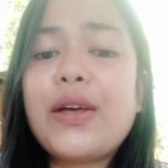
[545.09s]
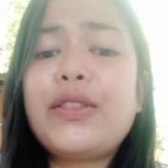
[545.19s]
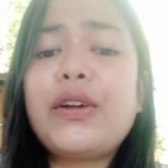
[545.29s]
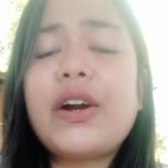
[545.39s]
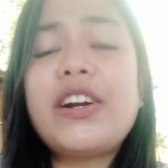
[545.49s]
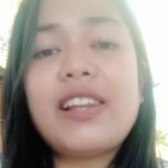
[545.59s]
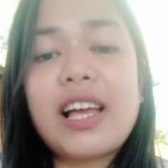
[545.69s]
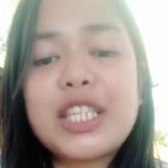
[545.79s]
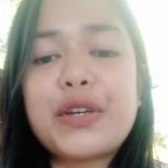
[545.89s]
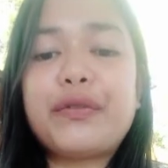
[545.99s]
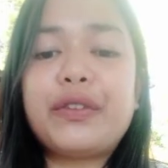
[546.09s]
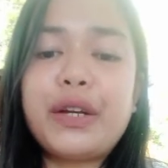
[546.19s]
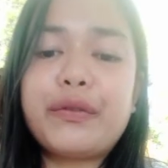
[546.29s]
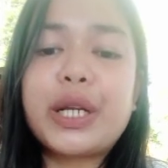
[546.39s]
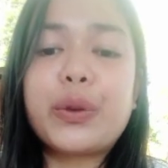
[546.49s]
There are lots of
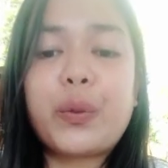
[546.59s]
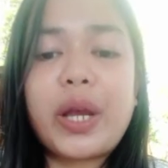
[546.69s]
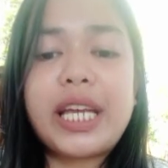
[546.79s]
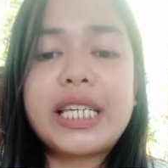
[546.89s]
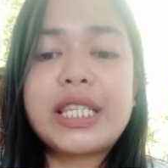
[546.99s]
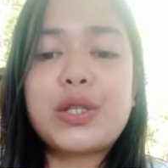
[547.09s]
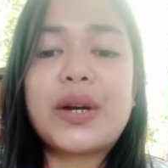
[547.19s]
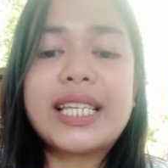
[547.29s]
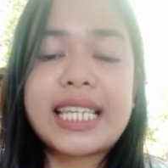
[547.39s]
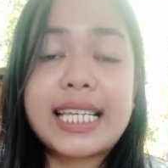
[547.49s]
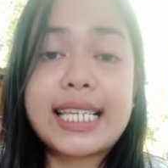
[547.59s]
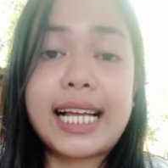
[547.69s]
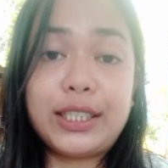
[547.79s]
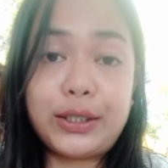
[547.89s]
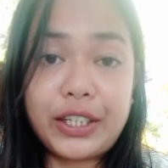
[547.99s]
different ways to assess
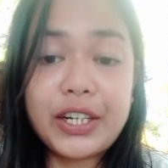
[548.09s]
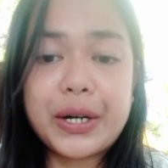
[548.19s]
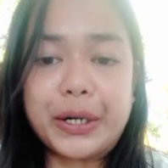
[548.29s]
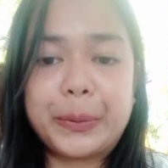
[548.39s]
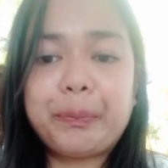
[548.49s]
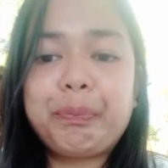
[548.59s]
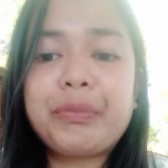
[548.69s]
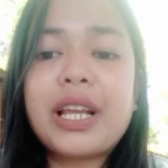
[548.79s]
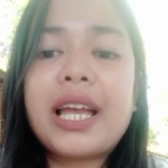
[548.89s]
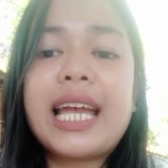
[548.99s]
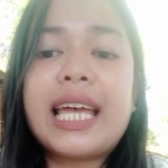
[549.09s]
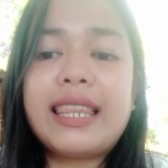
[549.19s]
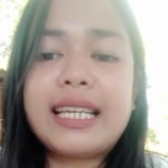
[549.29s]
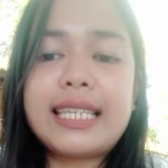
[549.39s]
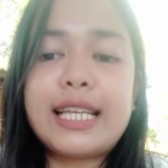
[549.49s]
a learner.
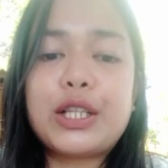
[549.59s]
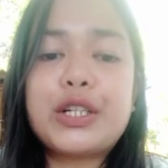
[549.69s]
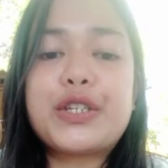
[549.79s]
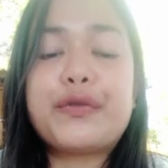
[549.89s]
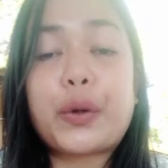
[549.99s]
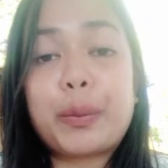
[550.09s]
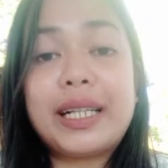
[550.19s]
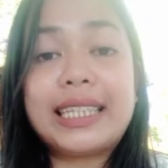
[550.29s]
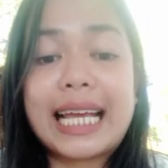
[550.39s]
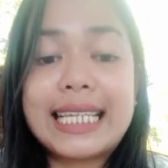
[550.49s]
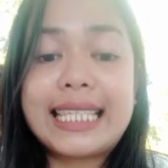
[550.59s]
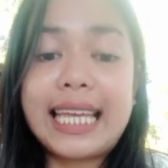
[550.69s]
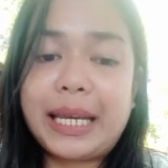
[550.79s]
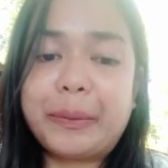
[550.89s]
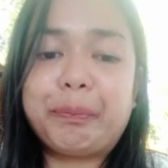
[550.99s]
This includes formal
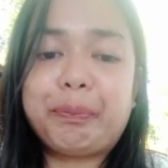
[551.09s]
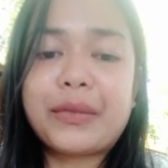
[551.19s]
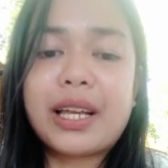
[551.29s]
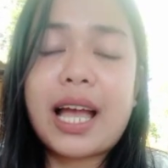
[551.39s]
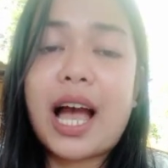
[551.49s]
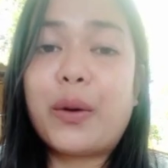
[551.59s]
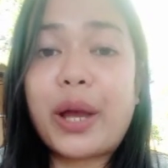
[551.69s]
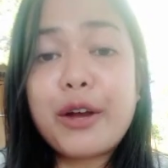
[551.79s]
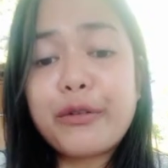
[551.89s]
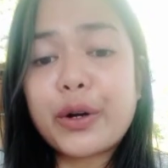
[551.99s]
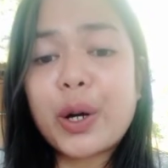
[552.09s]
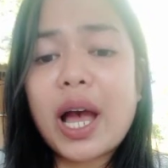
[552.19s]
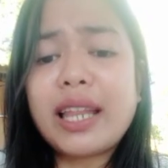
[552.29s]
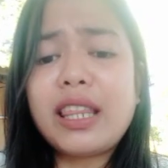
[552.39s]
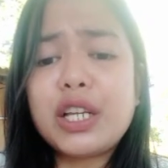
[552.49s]
testing. However,
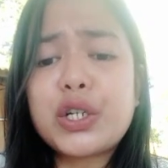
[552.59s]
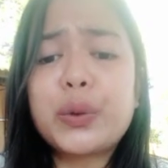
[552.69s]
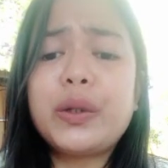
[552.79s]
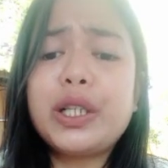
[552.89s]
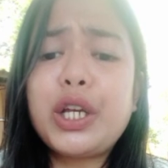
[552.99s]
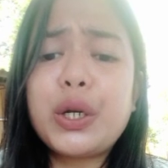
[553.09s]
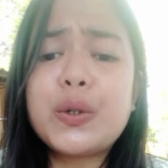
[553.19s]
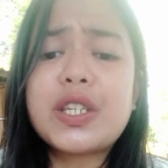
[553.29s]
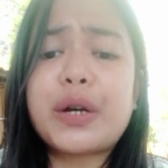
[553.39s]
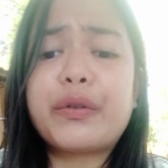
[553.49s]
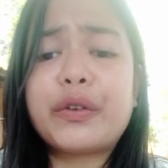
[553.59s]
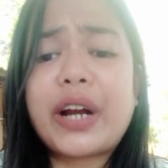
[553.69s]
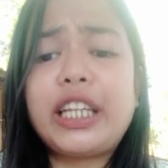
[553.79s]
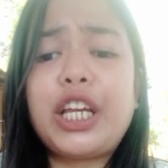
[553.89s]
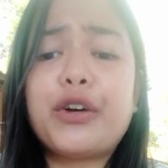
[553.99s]
a teacher will use a
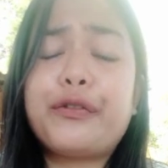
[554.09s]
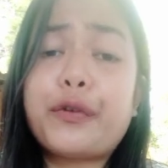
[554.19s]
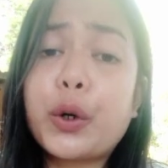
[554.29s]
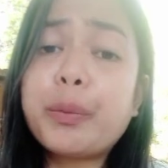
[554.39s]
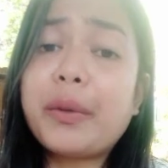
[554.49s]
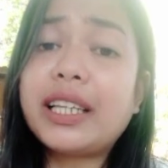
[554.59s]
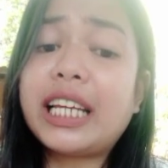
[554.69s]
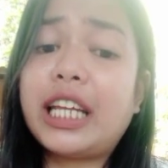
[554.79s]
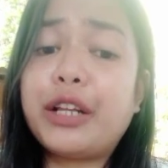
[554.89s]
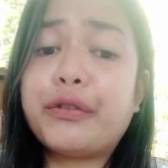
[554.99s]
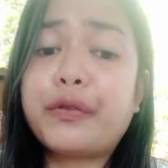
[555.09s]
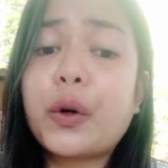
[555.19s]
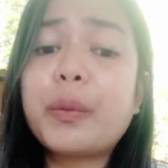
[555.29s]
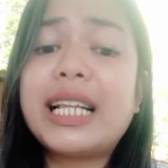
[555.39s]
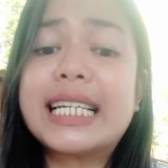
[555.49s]
variety of formal and
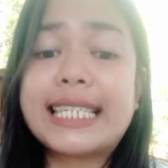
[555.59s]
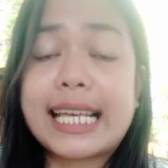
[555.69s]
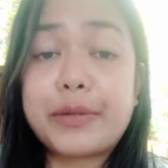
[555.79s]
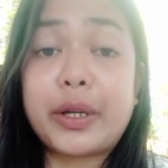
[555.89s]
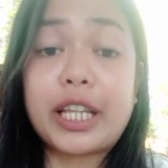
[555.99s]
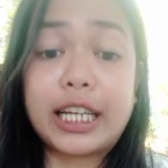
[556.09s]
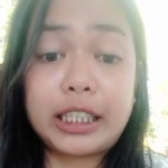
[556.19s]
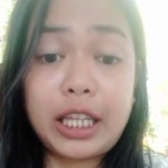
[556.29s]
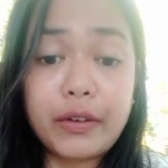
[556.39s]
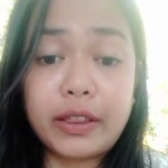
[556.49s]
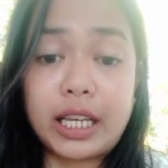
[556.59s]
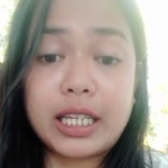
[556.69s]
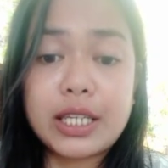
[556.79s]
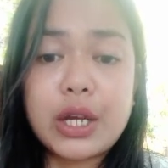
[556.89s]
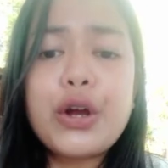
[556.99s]
informal assessment
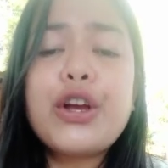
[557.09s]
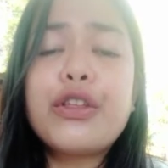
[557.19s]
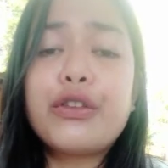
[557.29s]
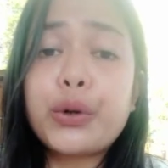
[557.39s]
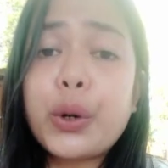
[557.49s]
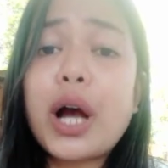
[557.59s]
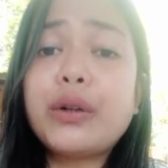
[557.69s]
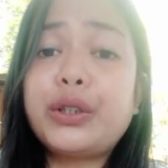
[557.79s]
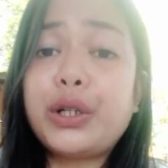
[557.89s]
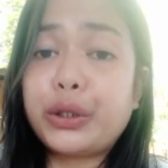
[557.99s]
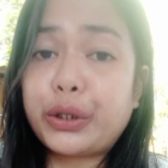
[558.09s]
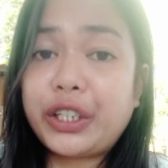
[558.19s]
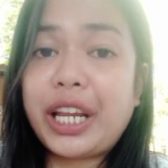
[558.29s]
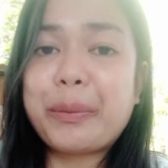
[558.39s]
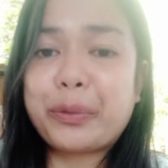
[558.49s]
activities throughout the
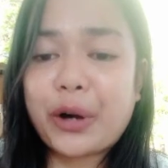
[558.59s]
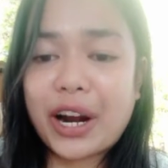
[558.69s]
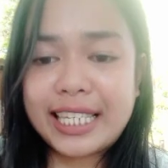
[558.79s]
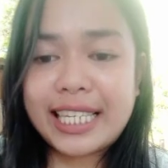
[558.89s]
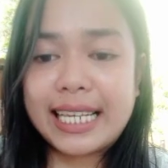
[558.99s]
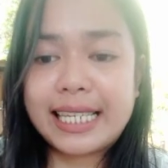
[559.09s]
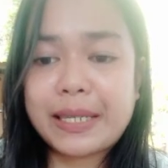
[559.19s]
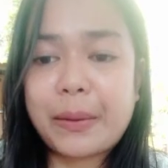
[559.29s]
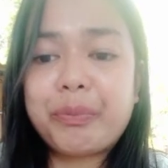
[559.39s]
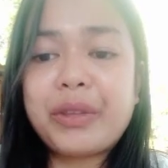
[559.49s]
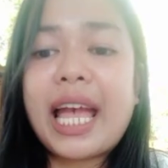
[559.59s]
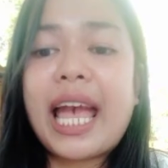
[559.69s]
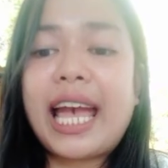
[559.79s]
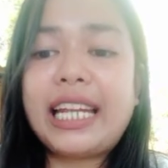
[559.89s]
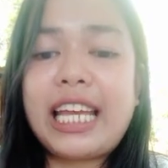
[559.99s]
learning process.
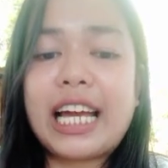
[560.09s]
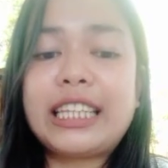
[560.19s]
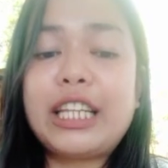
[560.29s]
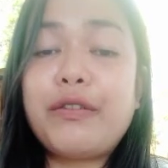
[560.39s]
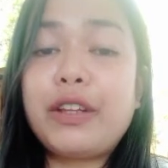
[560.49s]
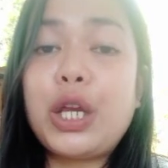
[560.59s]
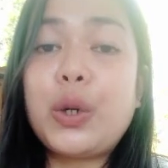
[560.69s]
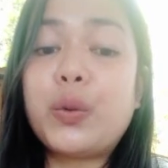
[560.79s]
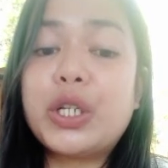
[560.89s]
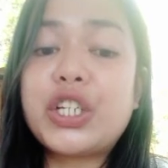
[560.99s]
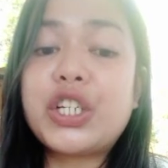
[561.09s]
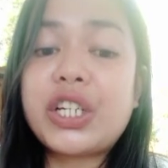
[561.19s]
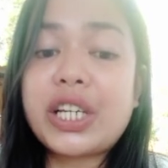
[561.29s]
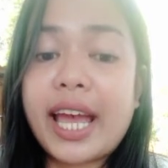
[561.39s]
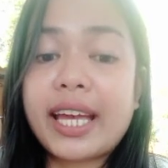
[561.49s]
Any activity which
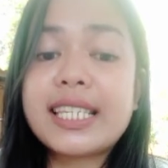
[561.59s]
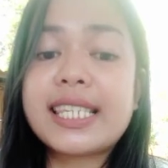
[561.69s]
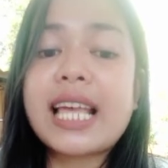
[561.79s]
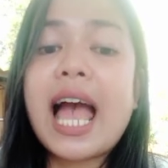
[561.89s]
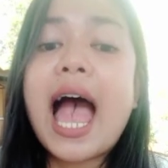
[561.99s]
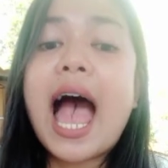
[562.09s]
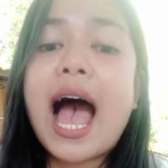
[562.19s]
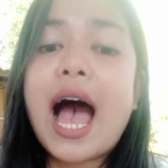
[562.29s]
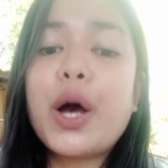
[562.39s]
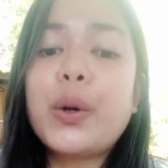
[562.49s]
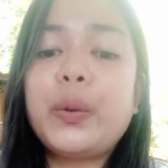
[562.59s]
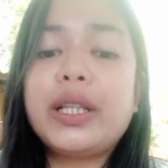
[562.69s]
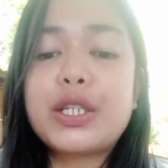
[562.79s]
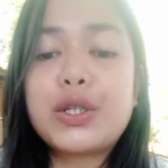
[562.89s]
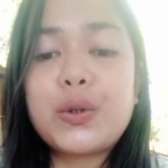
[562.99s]
checks how
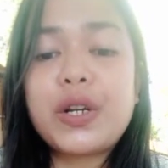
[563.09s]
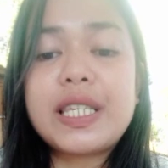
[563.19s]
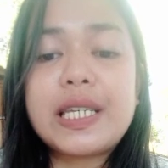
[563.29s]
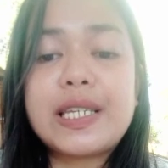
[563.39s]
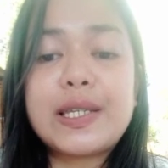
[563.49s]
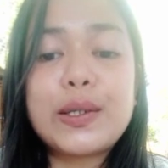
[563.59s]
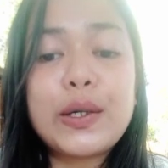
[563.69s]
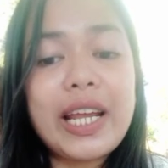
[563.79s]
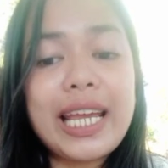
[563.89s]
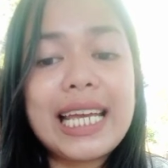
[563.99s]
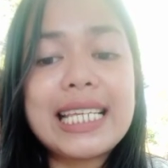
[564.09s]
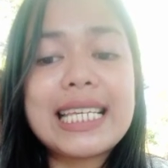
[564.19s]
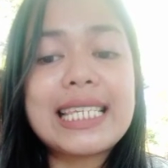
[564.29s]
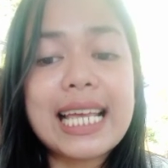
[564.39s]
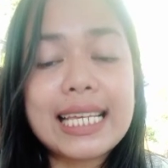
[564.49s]
well a student is learning
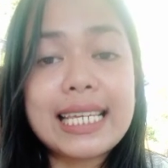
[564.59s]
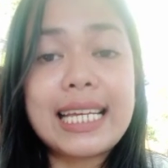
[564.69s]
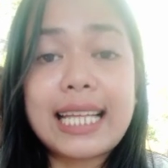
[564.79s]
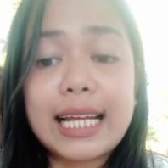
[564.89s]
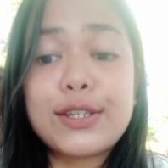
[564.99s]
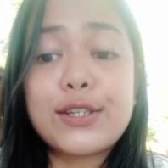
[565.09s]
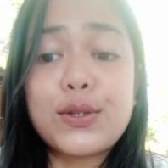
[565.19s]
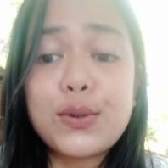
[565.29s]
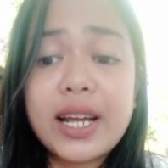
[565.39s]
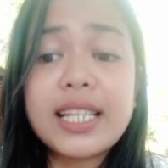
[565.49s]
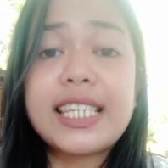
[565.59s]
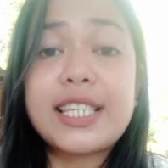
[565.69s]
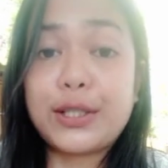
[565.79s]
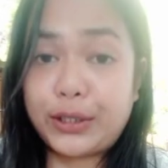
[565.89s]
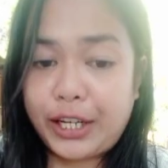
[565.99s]
is assessing that
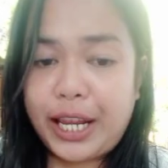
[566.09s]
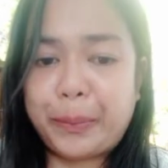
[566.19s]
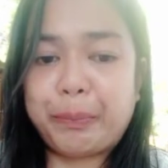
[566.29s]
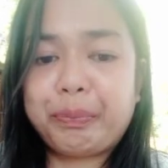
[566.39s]
student's learning.